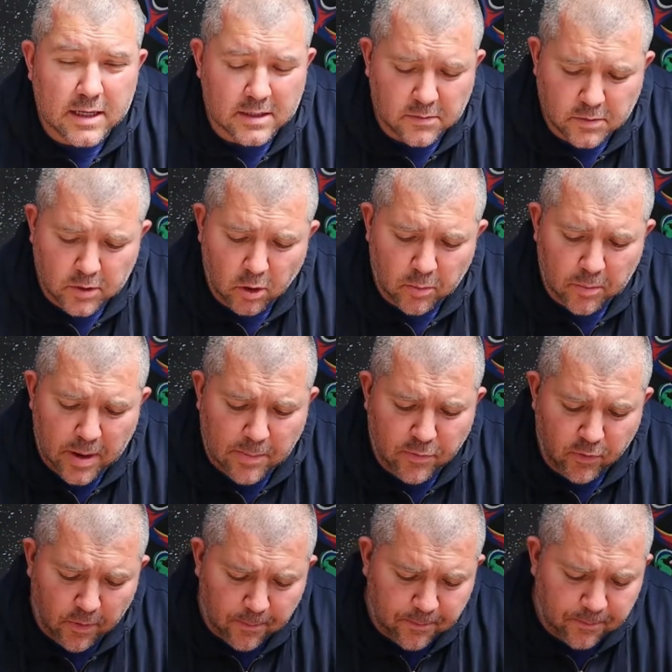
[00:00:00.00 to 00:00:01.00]
get some salt and
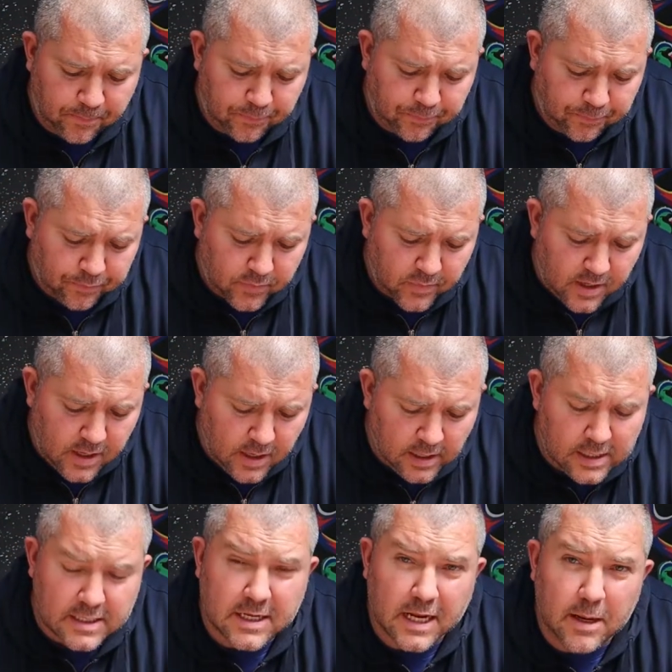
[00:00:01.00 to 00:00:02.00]
pepper on,
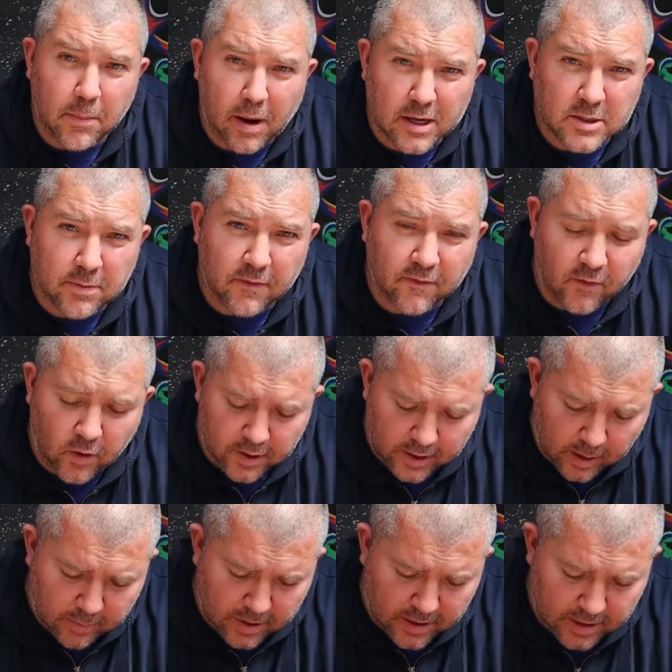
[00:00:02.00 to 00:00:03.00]
let's get the Masterbuilt fired
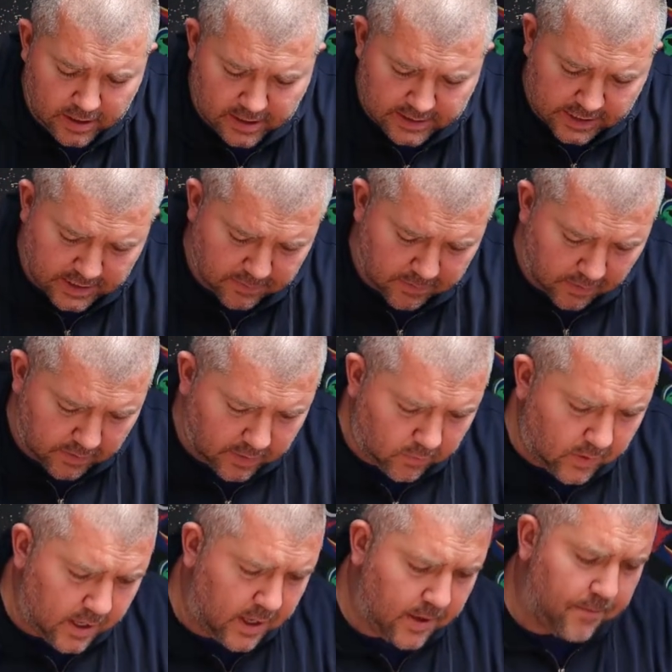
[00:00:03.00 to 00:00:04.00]
up and let's get smoking away.